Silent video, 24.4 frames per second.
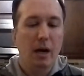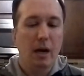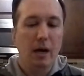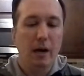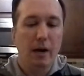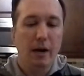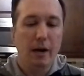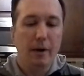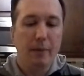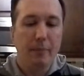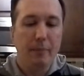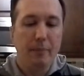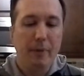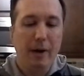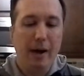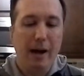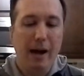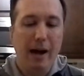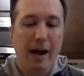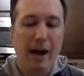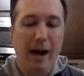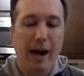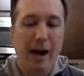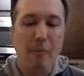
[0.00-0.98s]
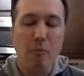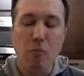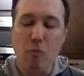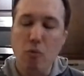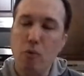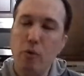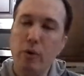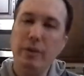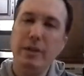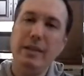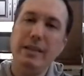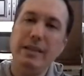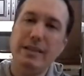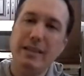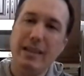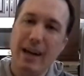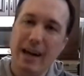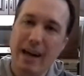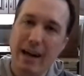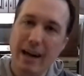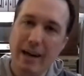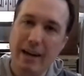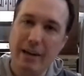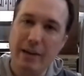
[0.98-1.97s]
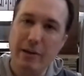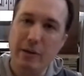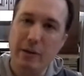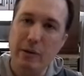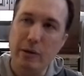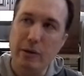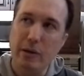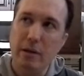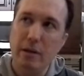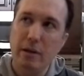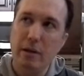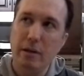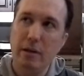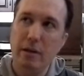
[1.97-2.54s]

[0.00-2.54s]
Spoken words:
I'm really tired